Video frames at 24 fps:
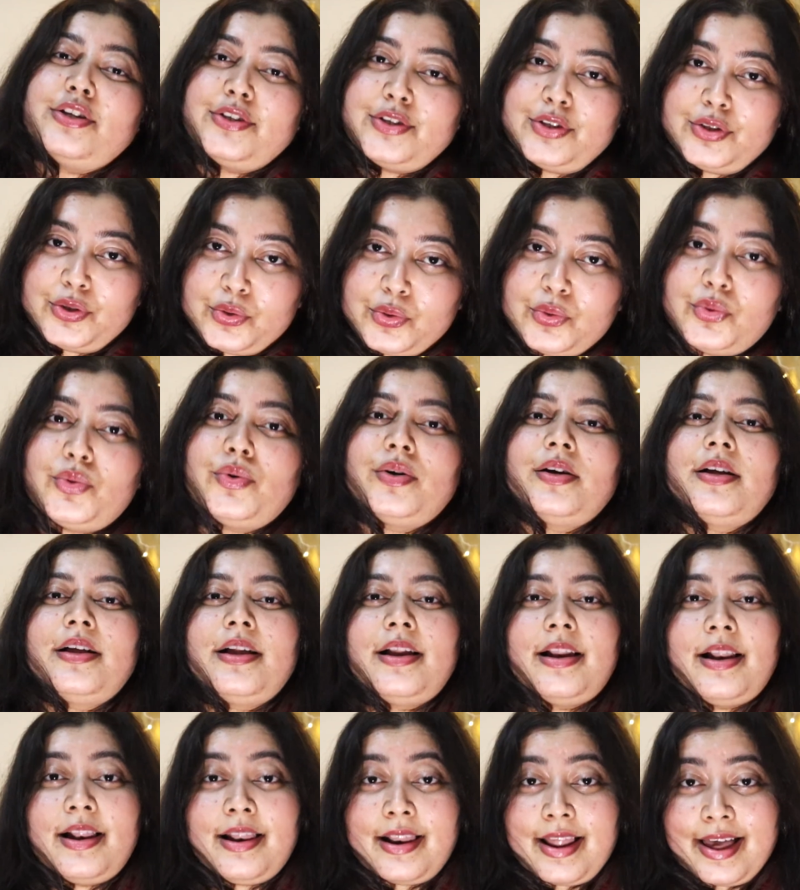do
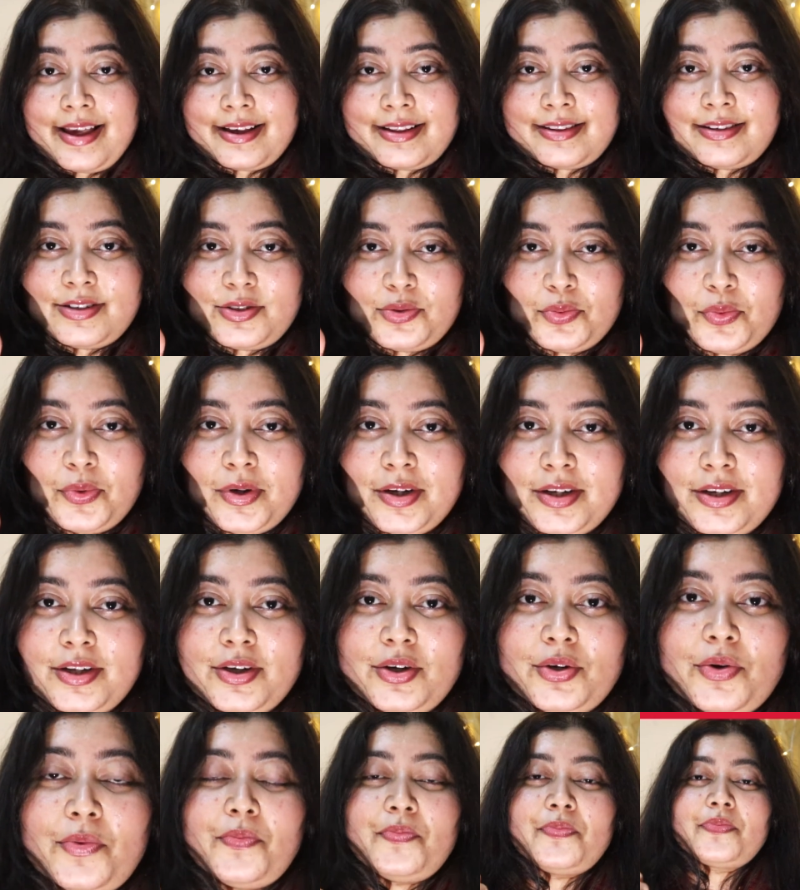like this
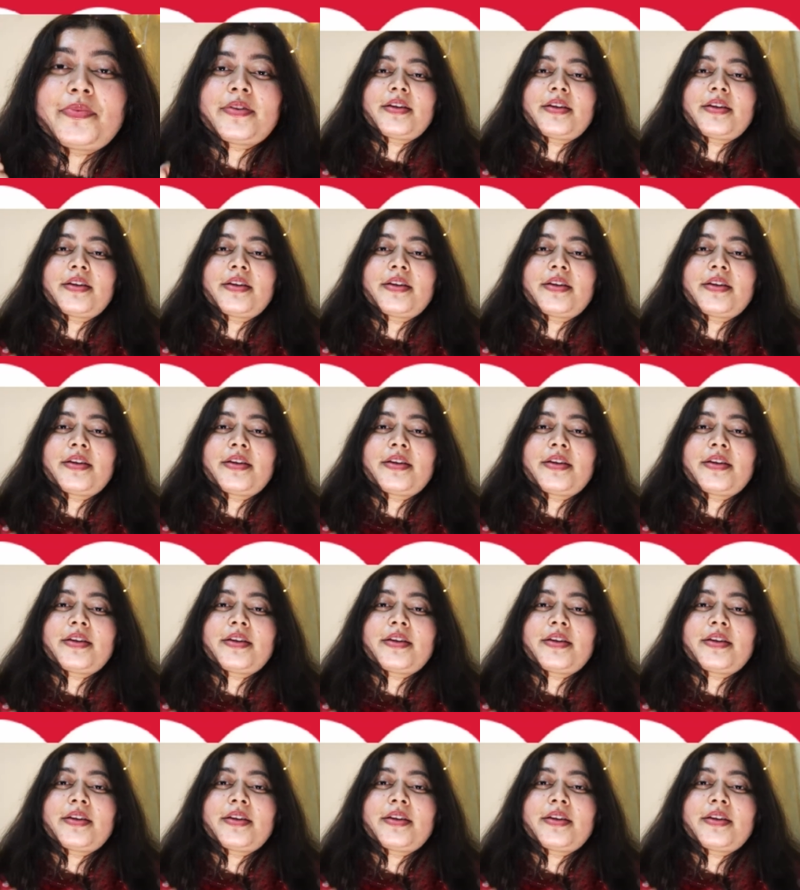video,